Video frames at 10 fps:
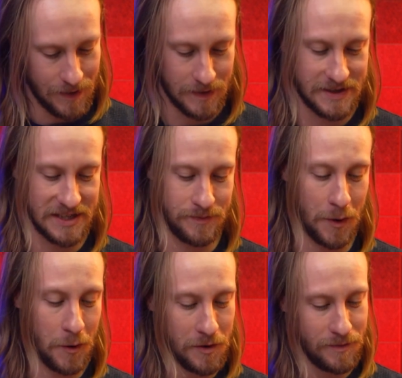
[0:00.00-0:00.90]
which says,
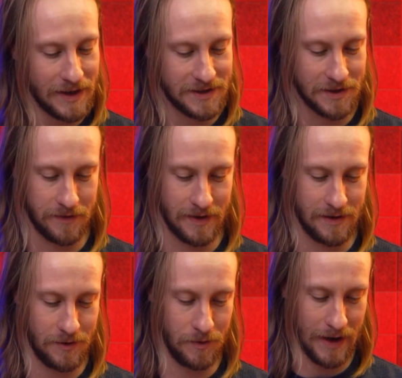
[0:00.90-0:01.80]
"Behold my
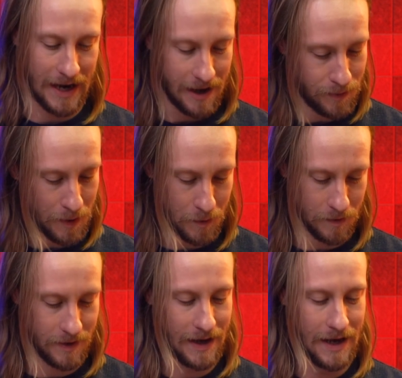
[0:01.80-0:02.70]
servant, whom I
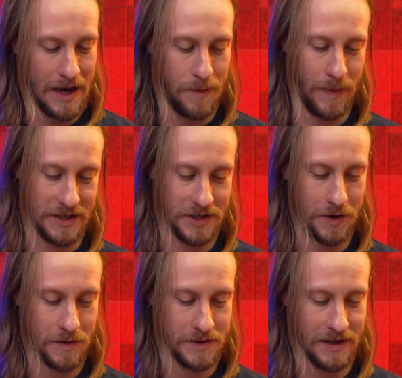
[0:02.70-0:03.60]
uphold, my
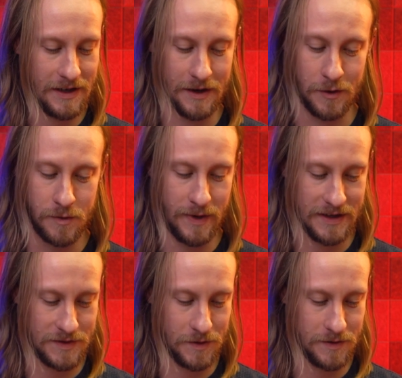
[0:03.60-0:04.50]
chosen, in whom
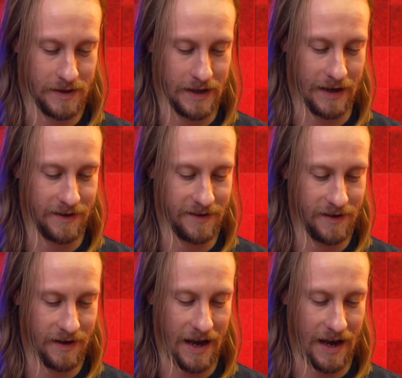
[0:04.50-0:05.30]
my soul delights.